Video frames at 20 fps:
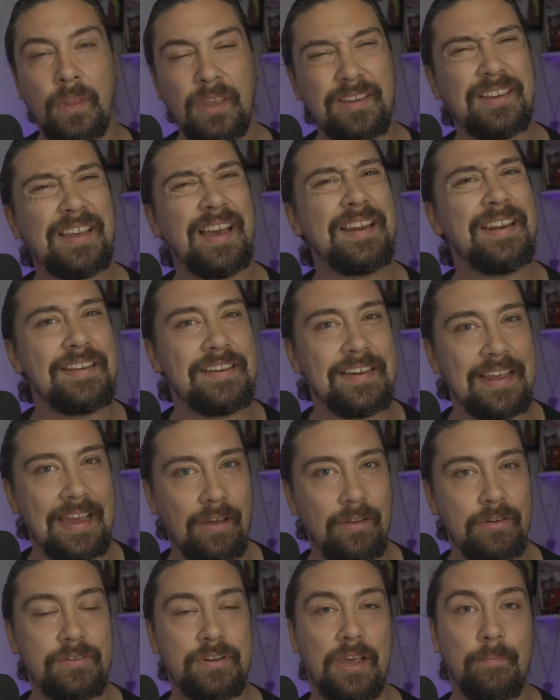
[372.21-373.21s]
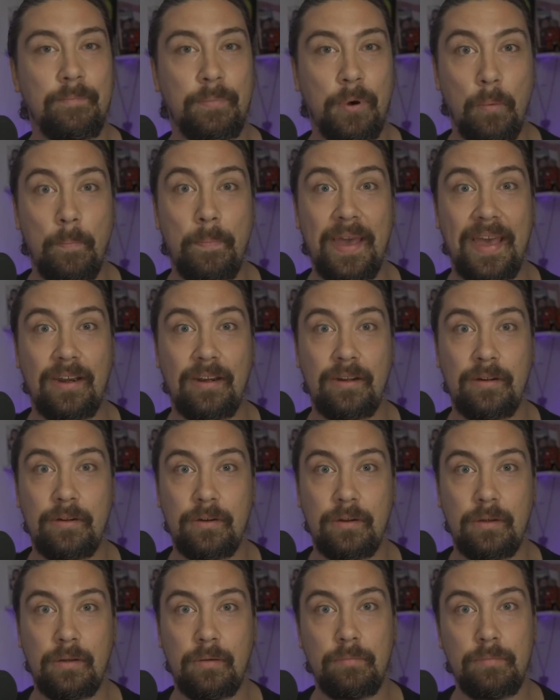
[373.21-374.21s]
kind of down tempo band
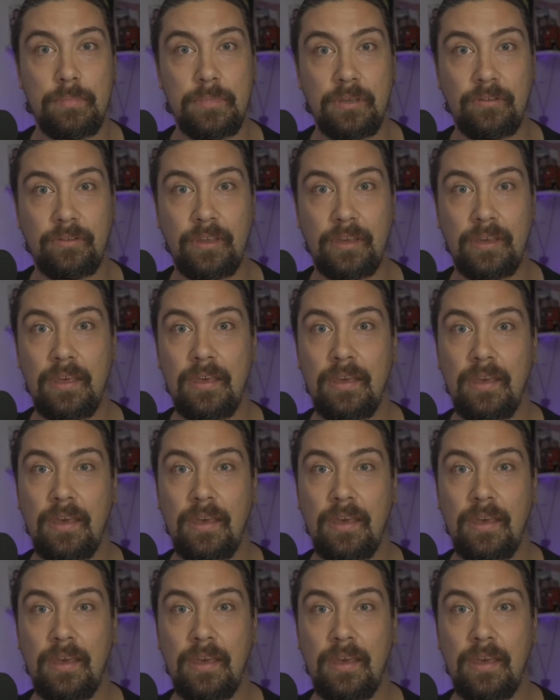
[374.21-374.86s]
music.